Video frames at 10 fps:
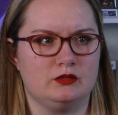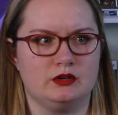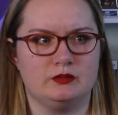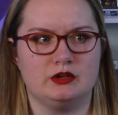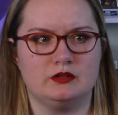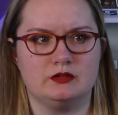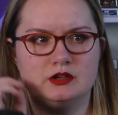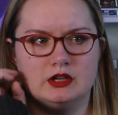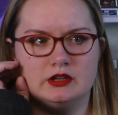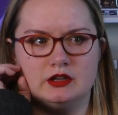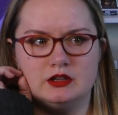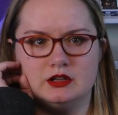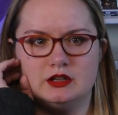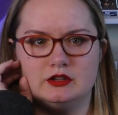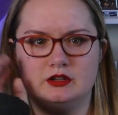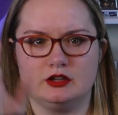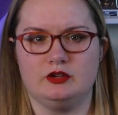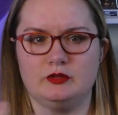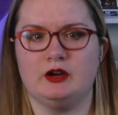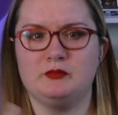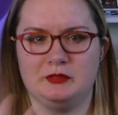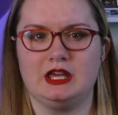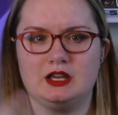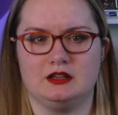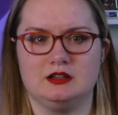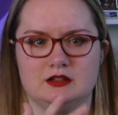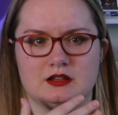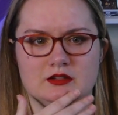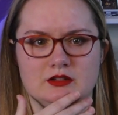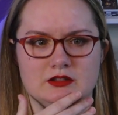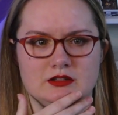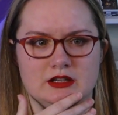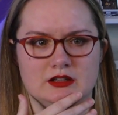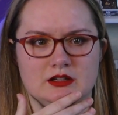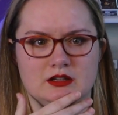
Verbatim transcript: what, what? Could, could, could, could you help me to understand?